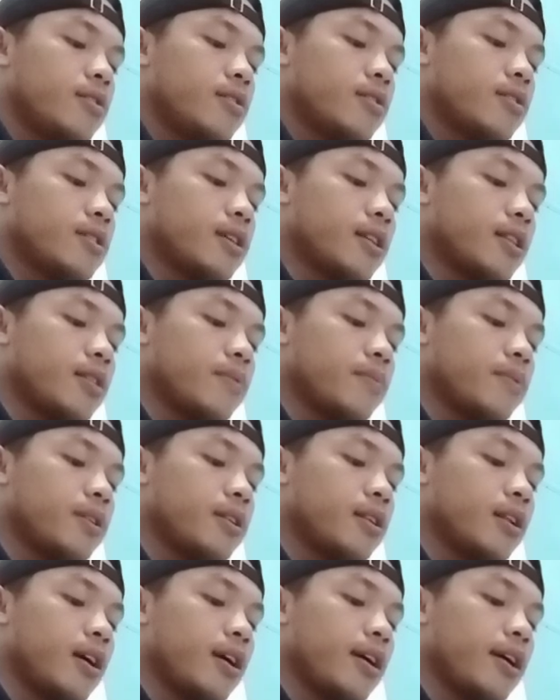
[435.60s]

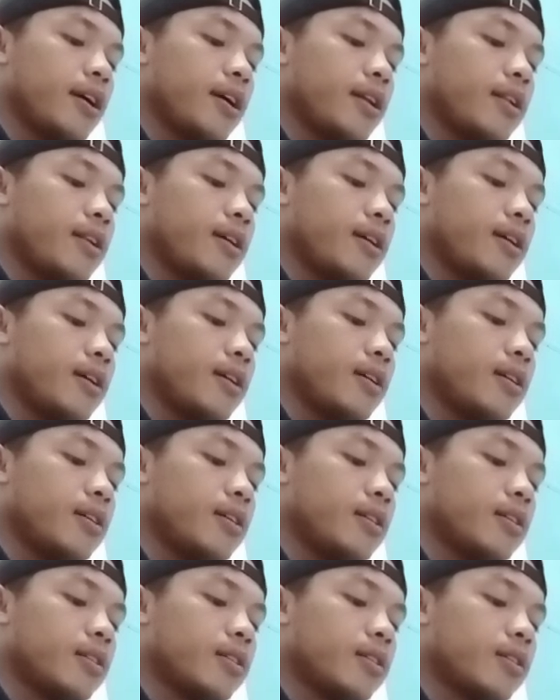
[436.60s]
settlement and
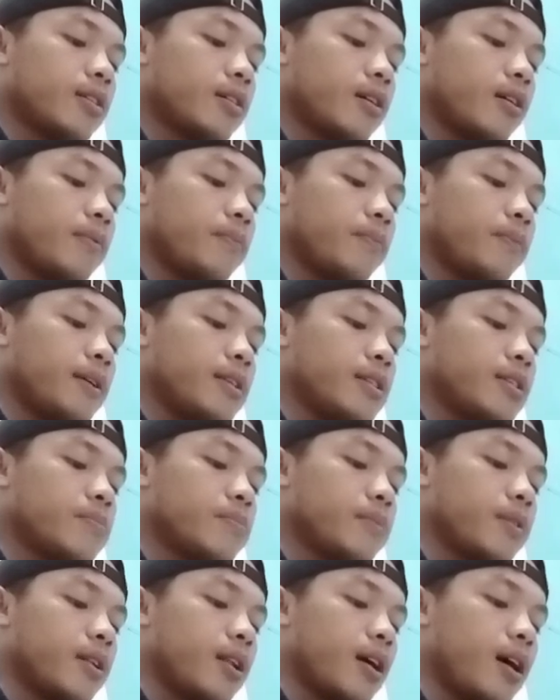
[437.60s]

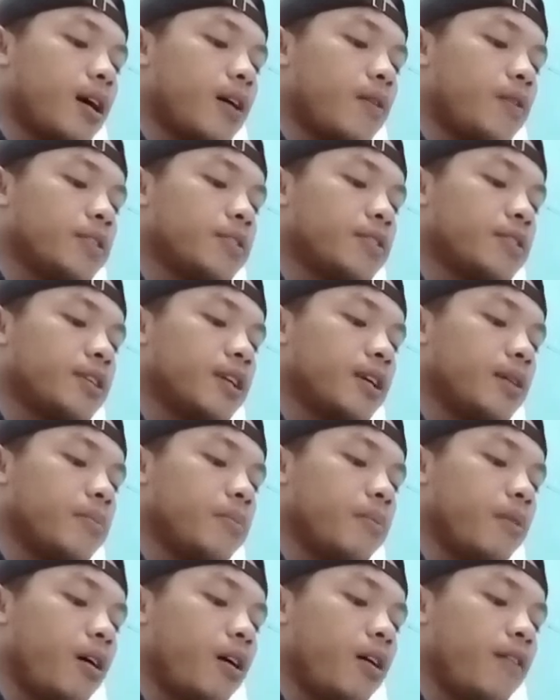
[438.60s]
accomplishment. Our
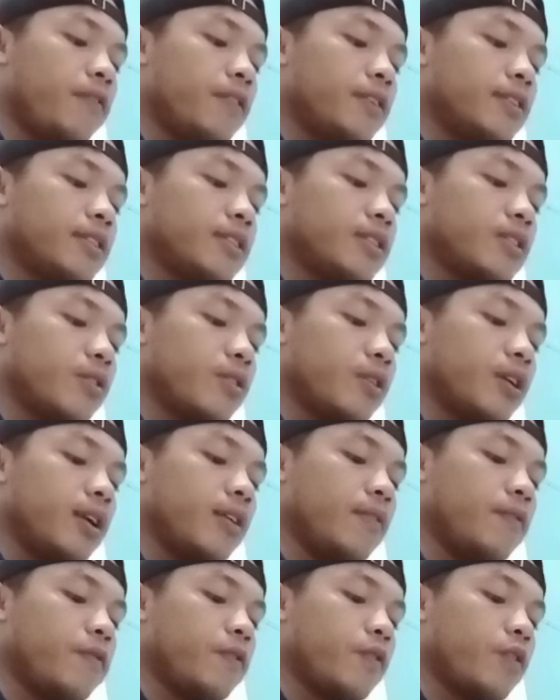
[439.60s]
team of
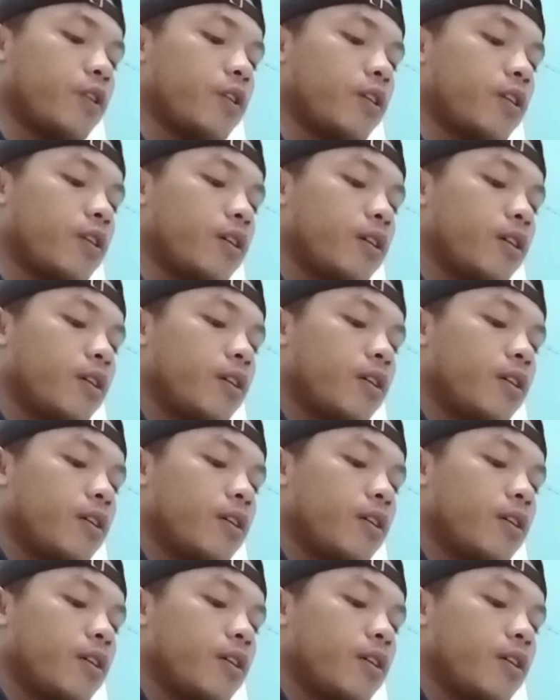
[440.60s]
attorney for